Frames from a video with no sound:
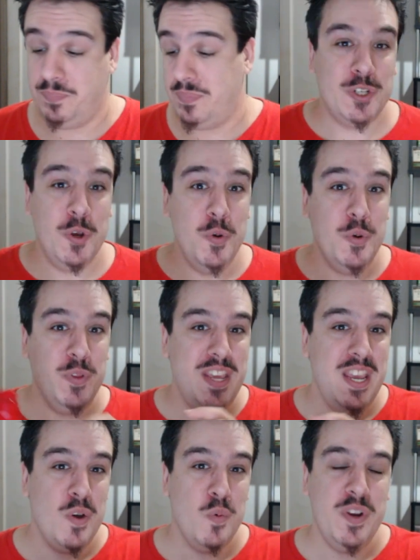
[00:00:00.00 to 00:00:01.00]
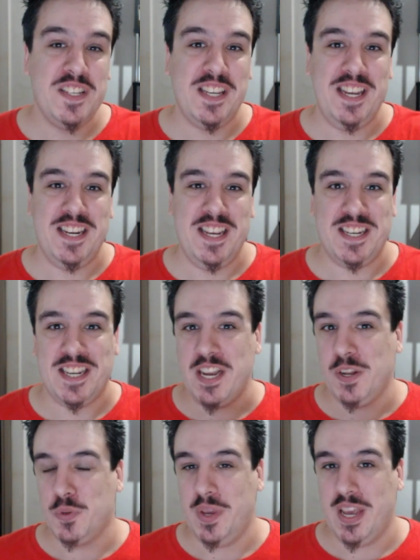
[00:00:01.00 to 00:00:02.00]
So, the whiskey
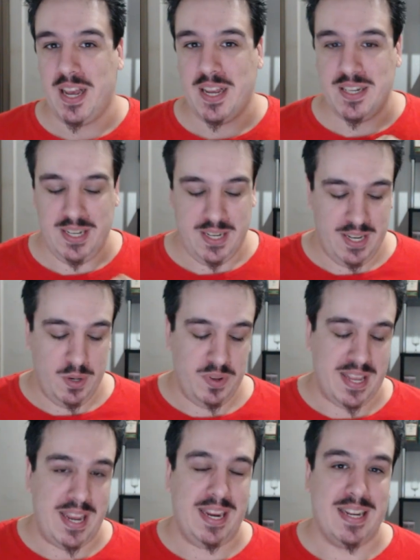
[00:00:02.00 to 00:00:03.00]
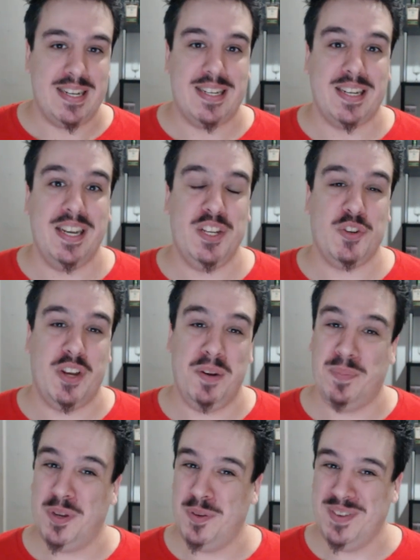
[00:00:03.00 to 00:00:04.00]
details. We are dealing with a Kentucky
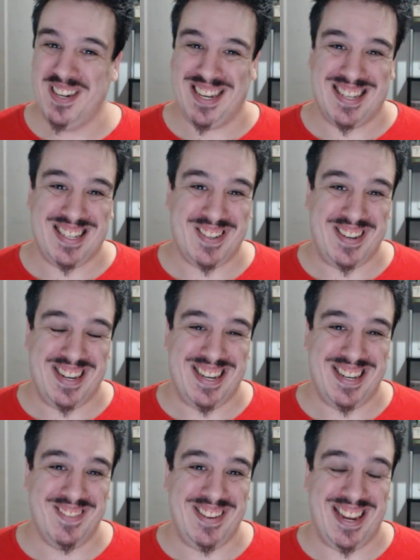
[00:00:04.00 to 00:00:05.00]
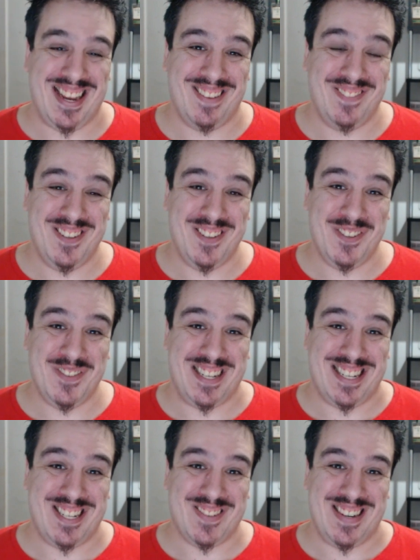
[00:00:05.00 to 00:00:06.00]
straight bourbon in Australia. have
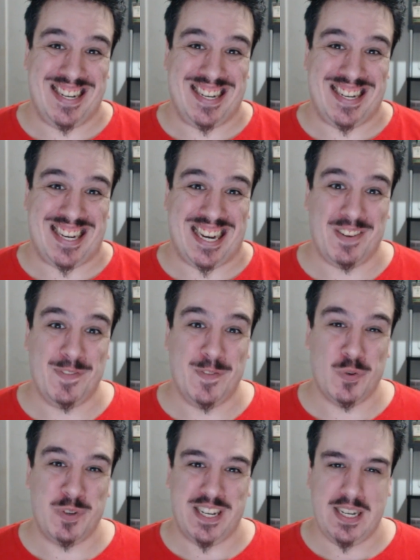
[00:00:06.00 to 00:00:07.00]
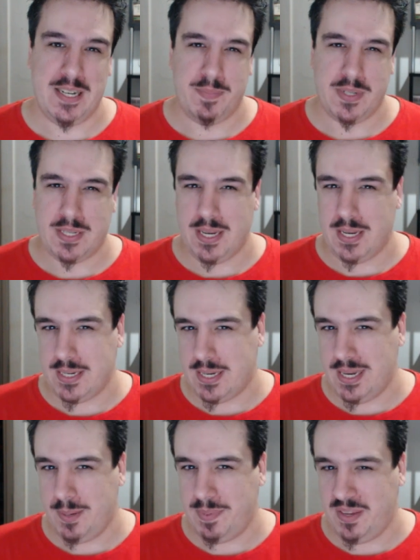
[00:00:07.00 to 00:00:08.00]
to drink it at 40%
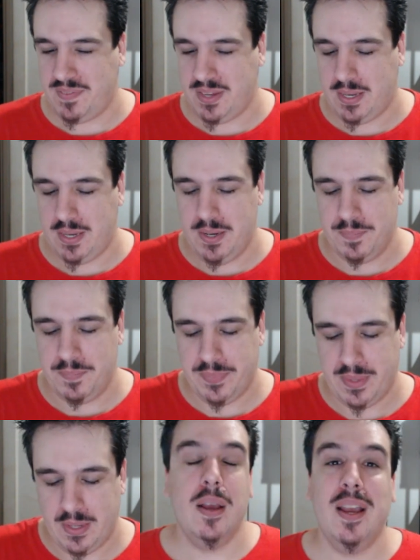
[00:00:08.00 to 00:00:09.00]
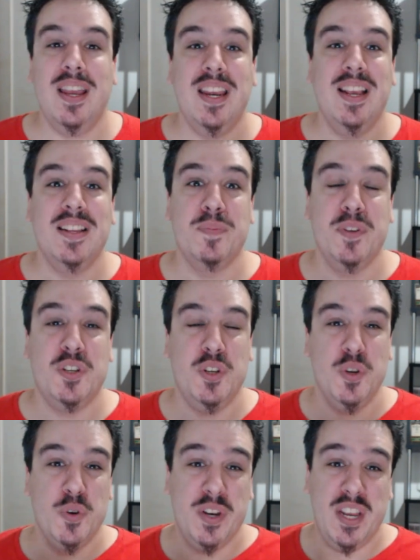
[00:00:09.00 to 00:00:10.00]
ABV. It is
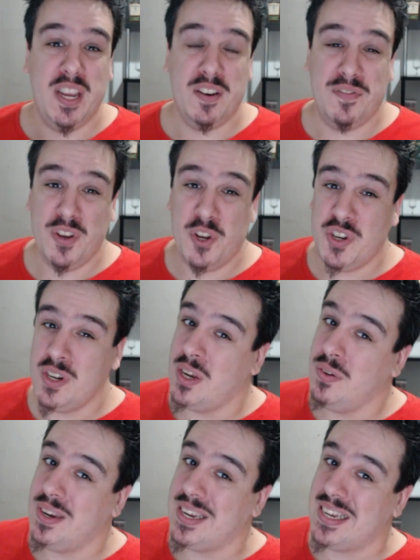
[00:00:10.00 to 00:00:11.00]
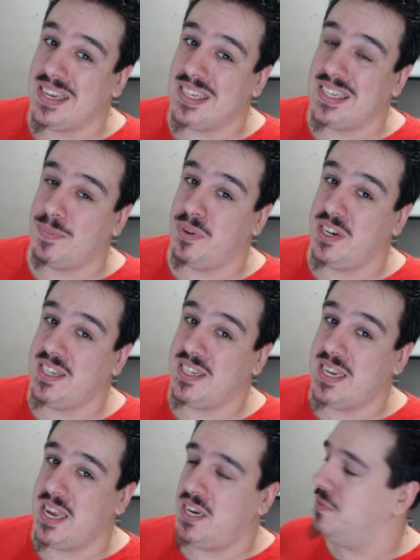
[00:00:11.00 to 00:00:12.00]
matured in virgin oak casks, pretty
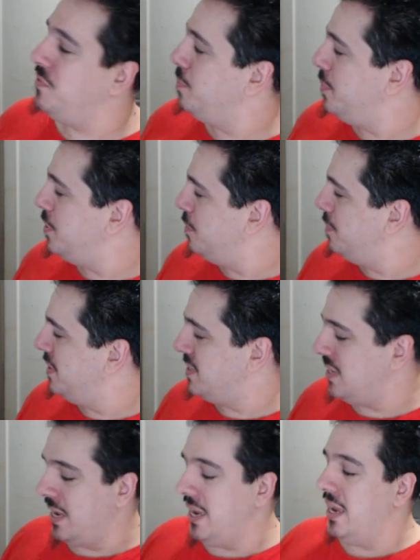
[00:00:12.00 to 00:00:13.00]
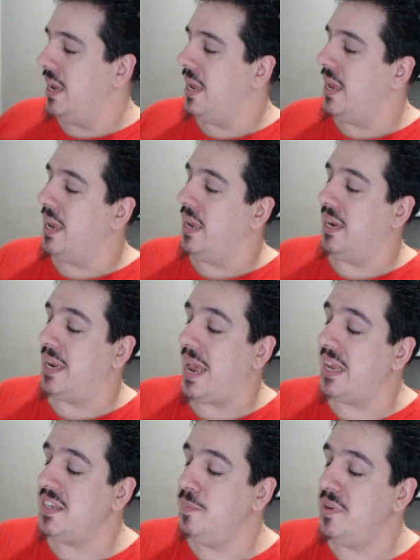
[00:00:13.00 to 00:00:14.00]
standard for bourbons. It
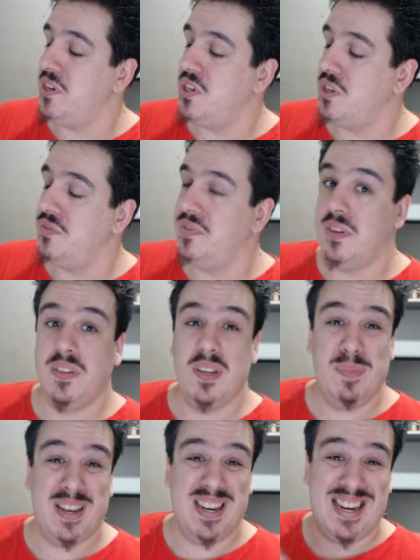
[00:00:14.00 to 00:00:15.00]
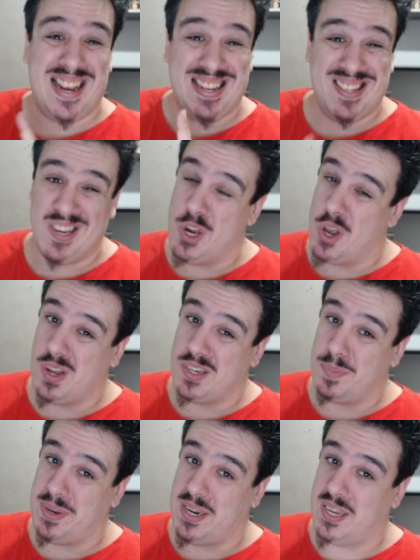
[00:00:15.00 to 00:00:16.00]
has been chill filtered, but it has
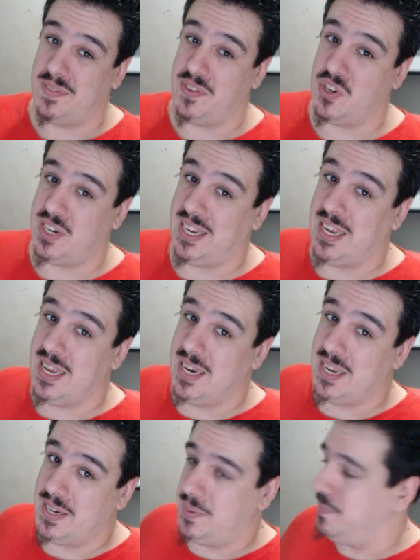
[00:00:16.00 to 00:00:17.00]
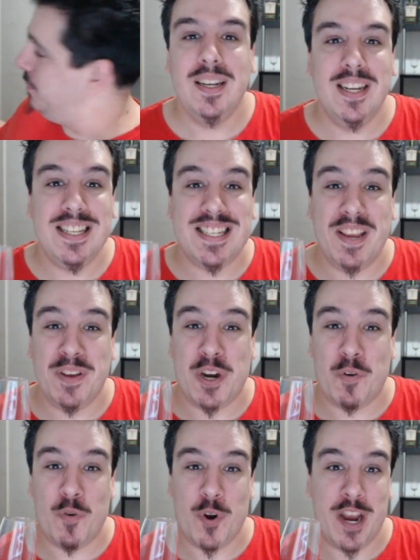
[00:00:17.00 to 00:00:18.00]
not been artificially colored. Let's give it
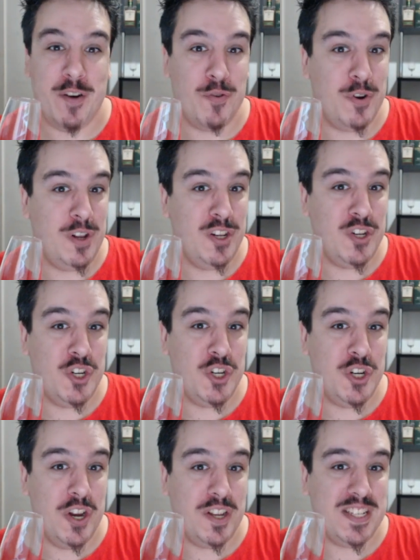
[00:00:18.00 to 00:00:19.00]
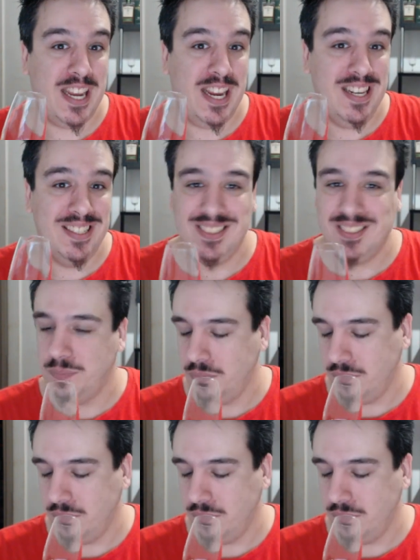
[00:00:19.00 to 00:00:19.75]
a right royal schnozzing.